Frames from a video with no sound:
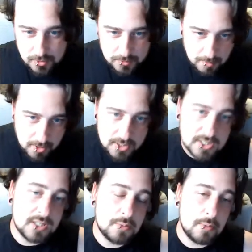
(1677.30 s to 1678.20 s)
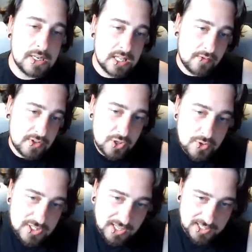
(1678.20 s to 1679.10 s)
knows about Morrisons, but basically they have this
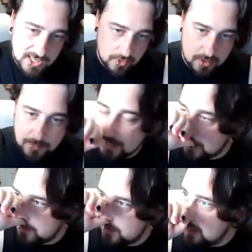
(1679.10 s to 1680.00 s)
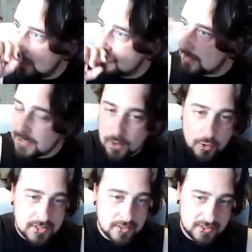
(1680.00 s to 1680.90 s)
huge deli counter at the back end, and the deli counter
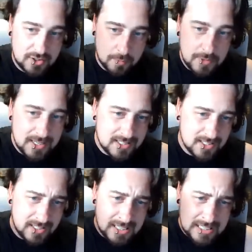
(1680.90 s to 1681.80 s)
always has like chopped meats and